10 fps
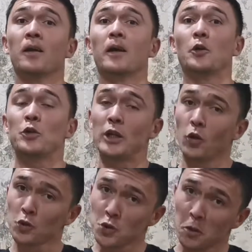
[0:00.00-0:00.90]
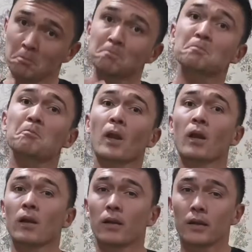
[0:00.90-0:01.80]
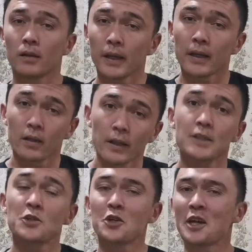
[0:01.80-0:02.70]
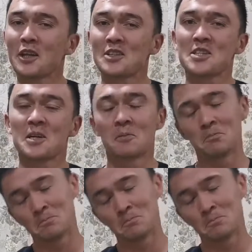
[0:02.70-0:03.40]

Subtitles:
You can also listen to English